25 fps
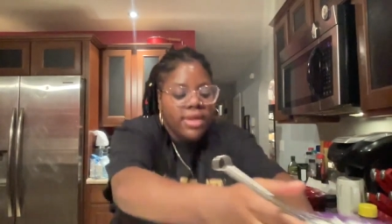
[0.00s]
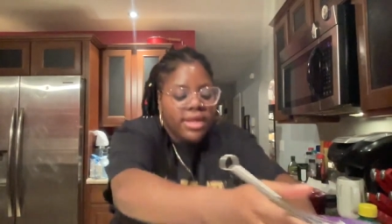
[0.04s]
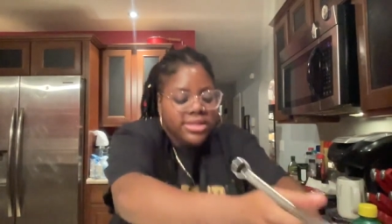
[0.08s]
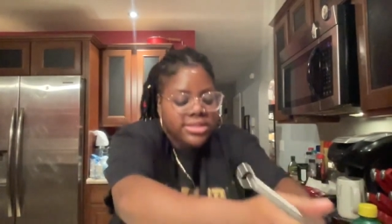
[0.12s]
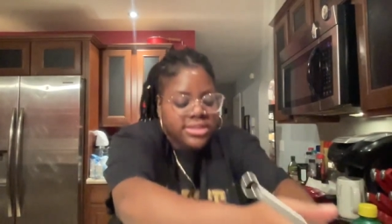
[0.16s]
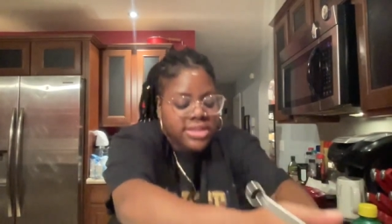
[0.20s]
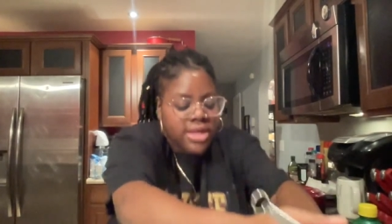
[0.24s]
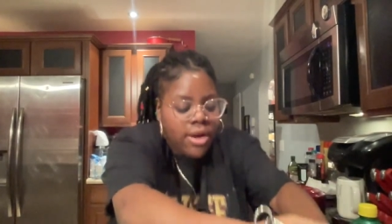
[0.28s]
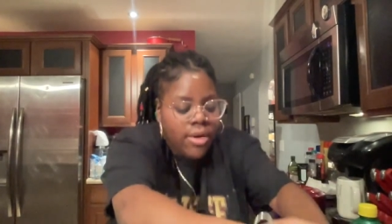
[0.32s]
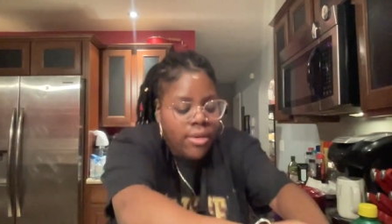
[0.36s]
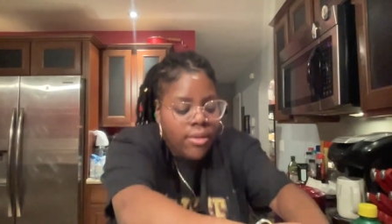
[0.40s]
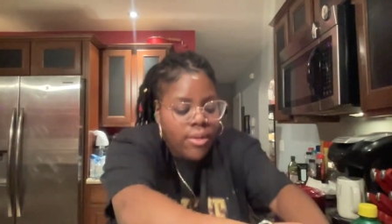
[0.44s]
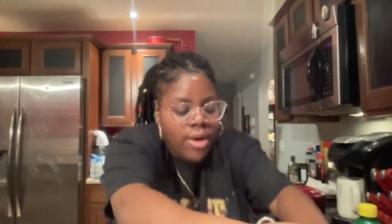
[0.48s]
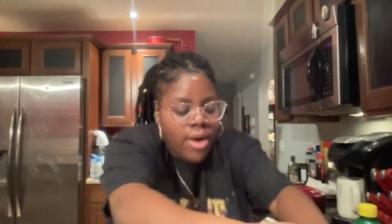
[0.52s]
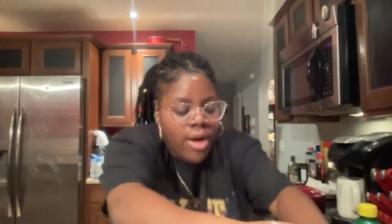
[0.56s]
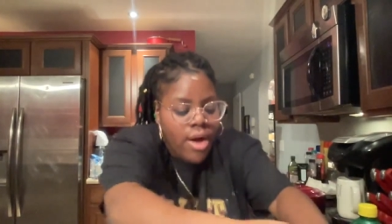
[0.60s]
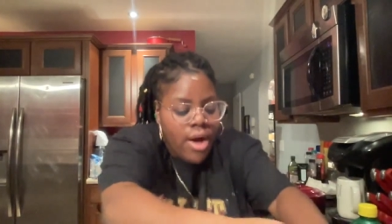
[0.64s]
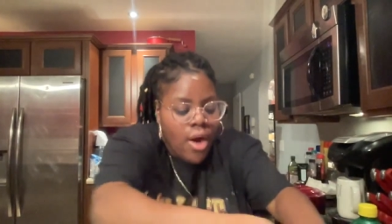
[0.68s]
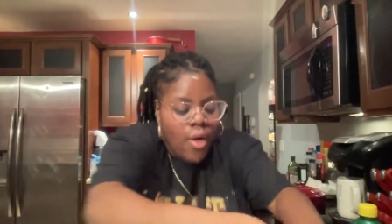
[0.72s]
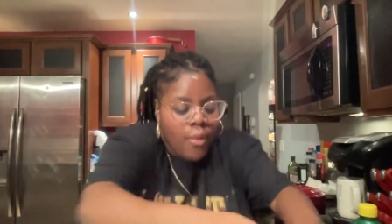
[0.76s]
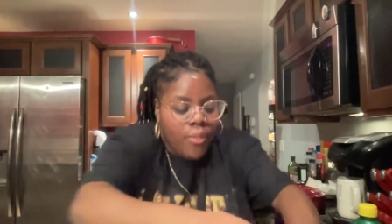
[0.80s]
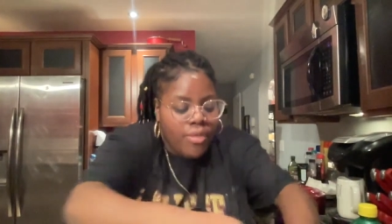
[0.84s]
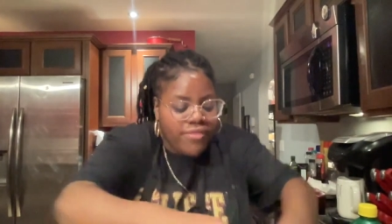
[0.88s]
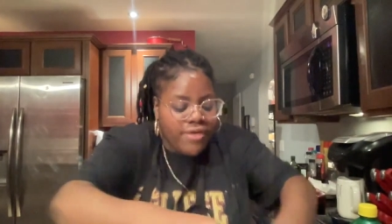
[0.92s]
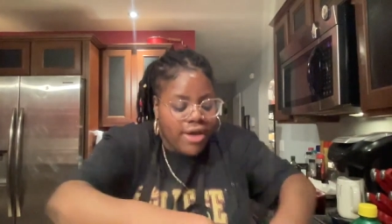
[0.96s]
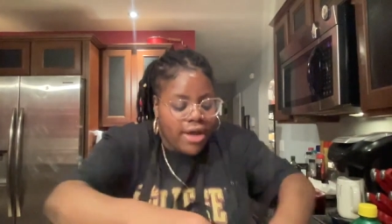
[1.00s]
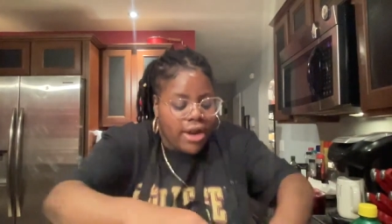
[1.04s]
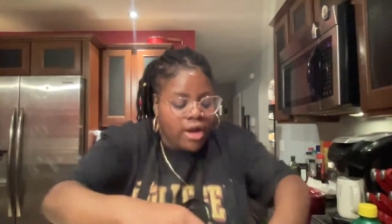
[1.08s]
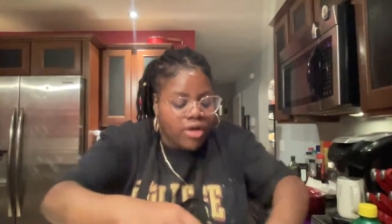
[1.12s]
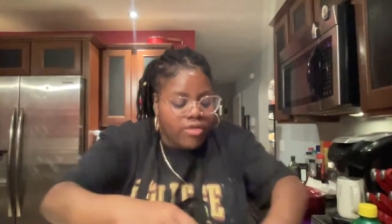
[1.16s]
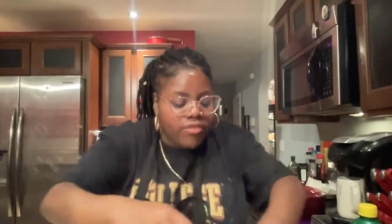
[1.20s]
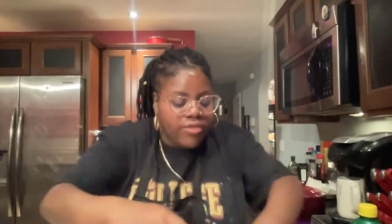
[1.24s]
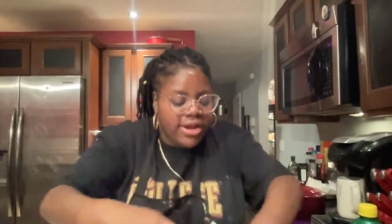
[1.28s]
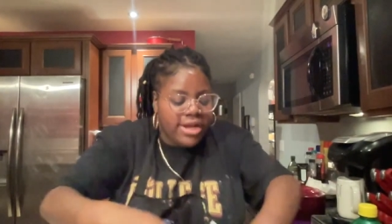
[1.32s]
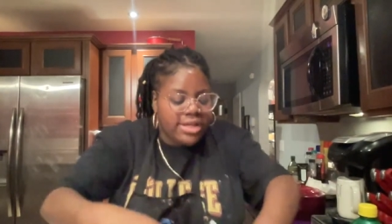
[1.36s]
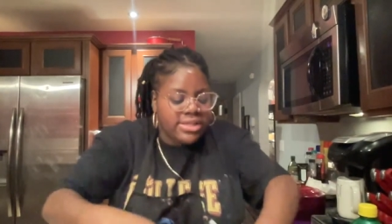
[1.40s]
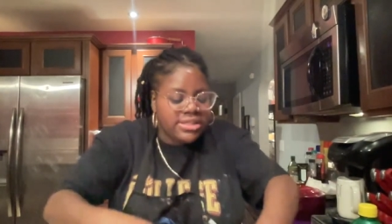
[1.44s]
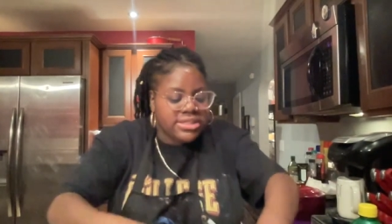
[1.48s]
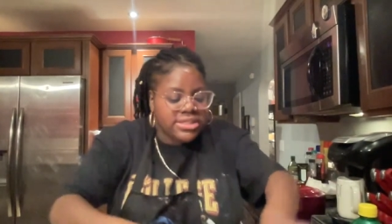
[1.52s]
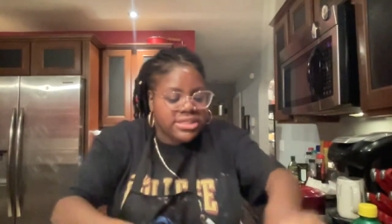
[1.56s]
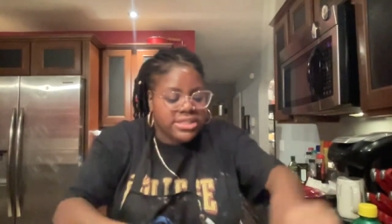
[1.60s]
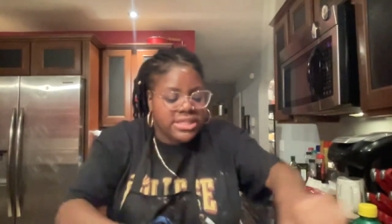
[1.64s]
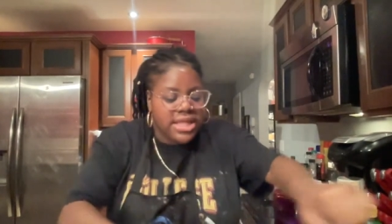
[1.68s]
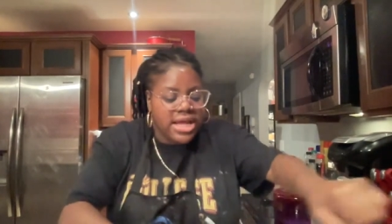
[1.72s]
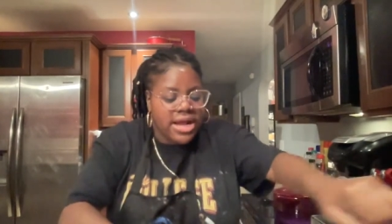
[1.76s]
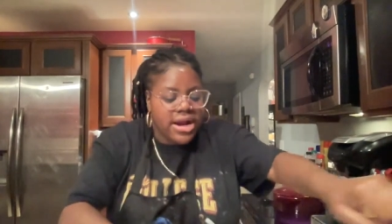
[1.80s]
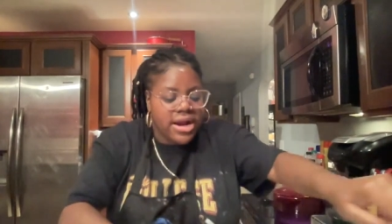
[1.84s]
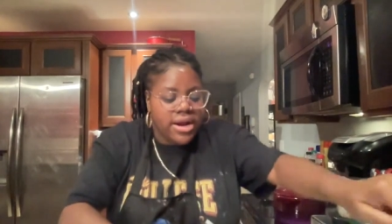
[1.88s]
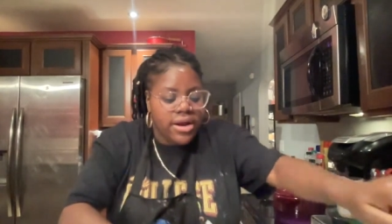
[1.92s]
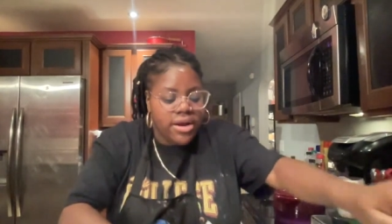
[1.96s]
So we've got our ranch
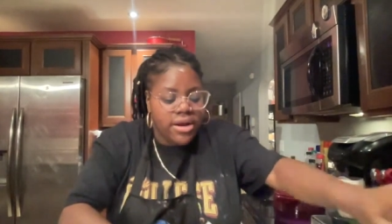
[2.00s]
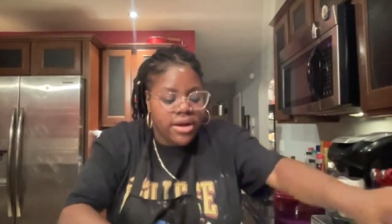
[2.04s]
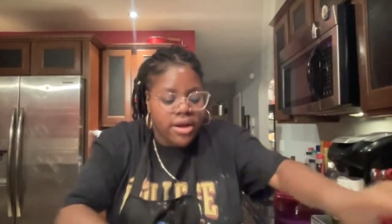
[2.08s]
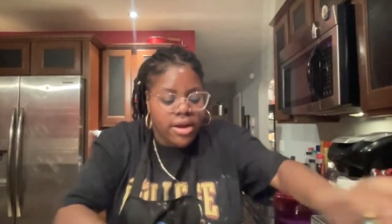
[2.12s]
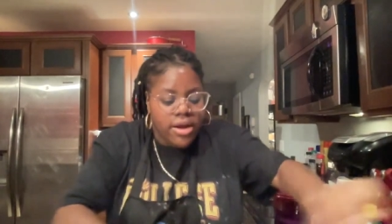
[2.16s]
there.